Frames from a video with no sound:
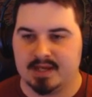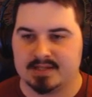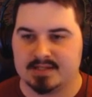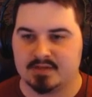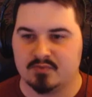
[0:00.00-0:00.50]
Yeah,
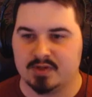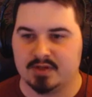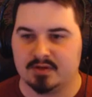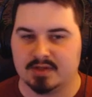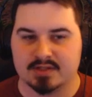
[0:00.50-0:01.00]
it sounds really
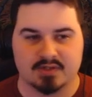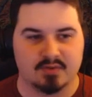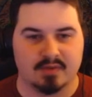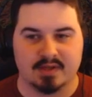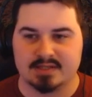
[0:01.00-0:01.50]
good. Let's
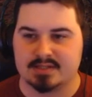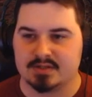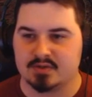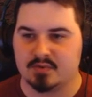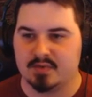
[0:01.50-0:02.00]
do this.
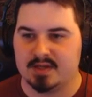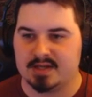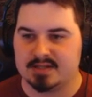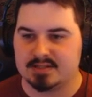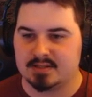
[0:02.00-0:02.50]
Let's do
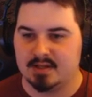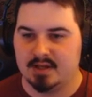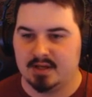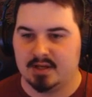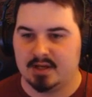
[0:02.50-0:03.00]
this.
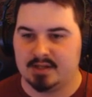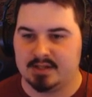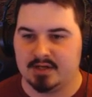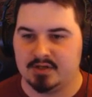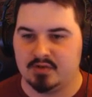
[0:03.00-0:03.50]
And
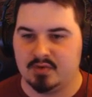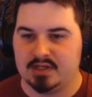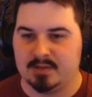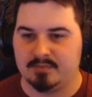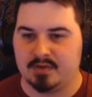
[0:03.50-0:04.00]
then I do
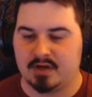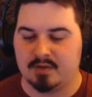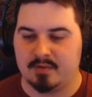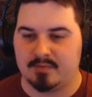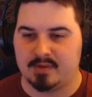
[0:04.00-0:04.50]
end up
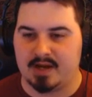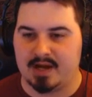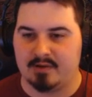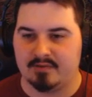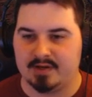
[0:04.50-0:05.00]
knocking people
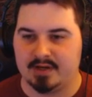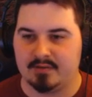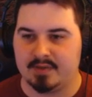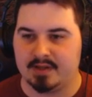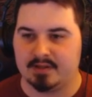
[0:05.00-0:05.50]
out every
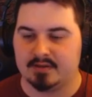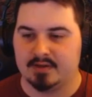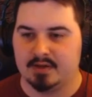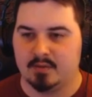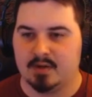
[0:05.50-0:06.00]
now and then.
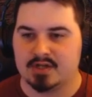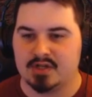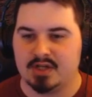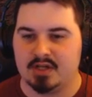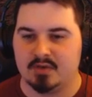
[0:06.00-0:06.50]
Well,
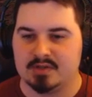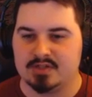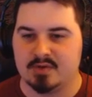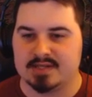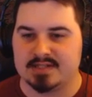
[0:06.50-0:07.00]
actually, you know,
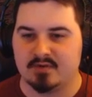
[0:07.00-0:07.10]
let's do this.